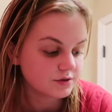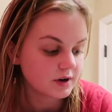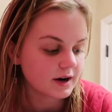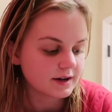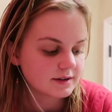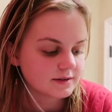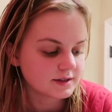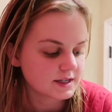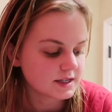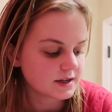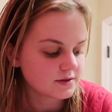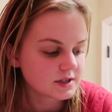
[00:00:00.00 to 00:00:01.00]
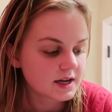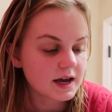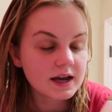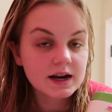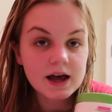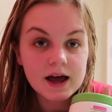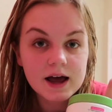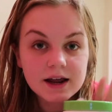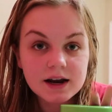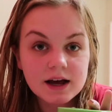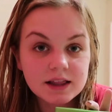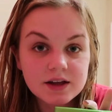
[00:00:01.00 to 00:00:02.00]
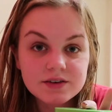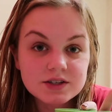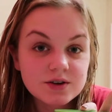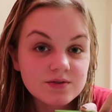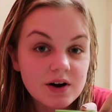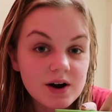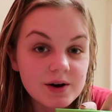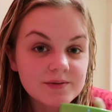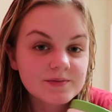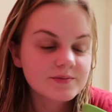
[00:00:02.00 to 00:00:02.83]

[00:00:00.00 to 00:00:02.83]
dry sensitive skin, and I love it so far.